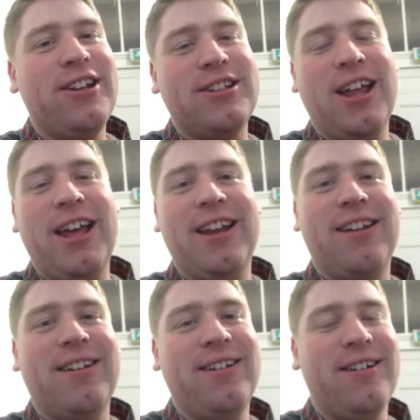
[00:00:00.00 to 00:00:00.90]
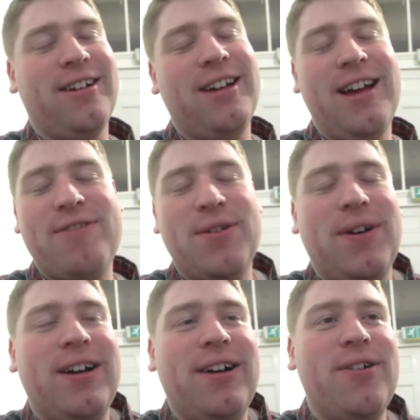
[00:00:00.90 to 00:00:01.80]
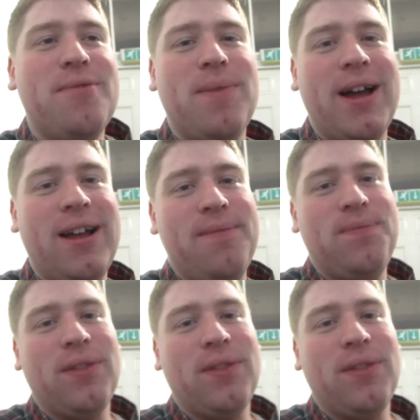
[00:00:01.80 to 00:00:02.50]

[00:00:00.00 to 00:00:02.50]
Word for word: It's like every all my